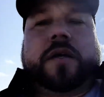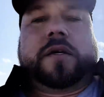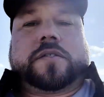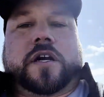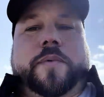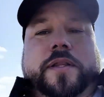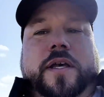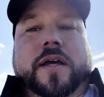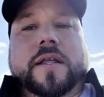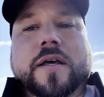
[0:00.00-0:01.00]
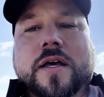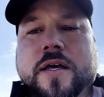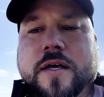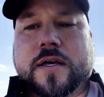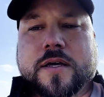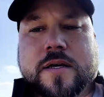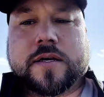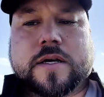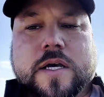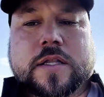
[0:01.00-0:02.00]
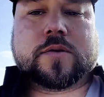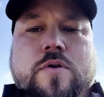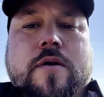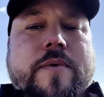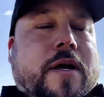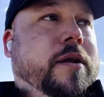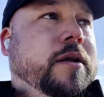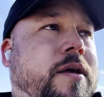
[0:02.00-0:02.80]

Sorry about that, I hit the wrong button.